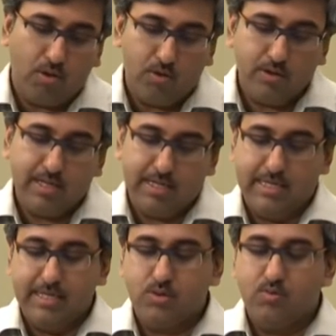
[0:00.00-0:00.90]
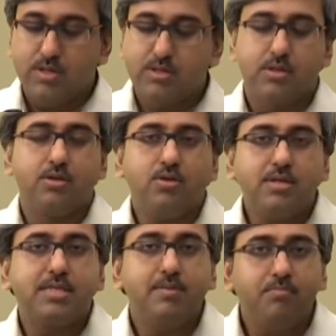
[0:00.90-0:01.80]
or the East was
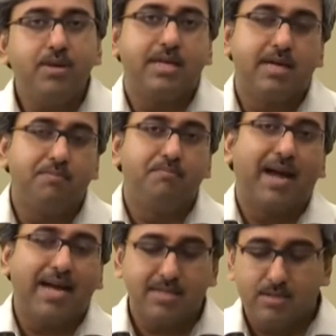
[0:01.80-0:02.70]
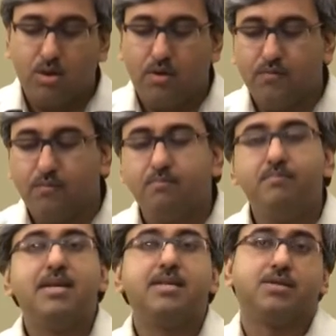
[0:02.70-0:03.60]
not simply a matter of
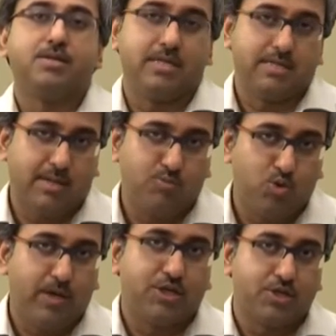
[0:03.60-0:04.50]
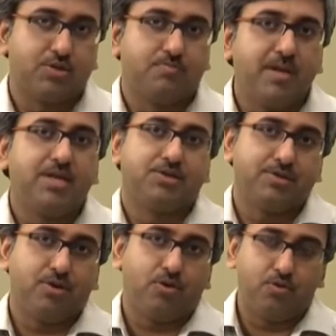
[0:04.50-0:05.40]
military subjugation,
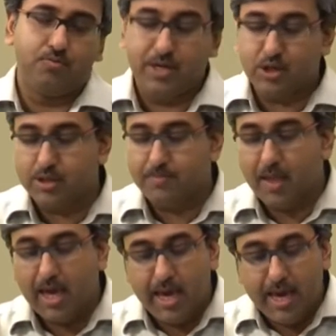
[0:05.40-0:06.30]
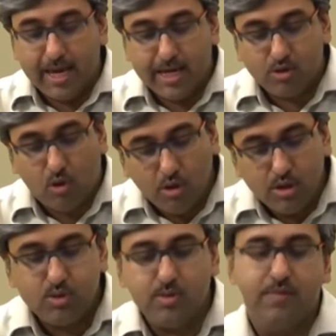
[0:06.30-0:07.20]
military occupation. It
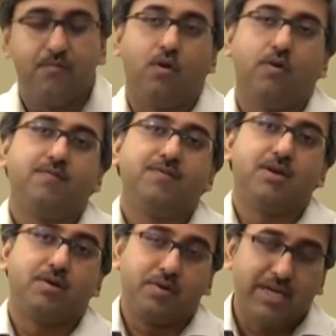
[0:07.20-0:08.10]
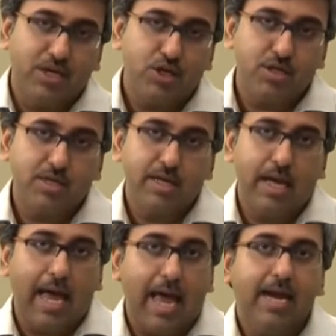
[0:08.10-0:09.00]
also involved the creation
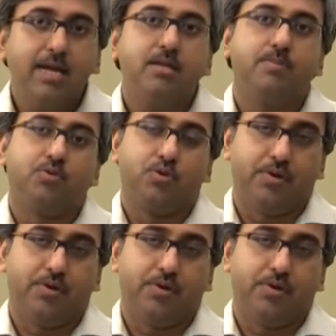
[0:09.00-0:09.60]
and the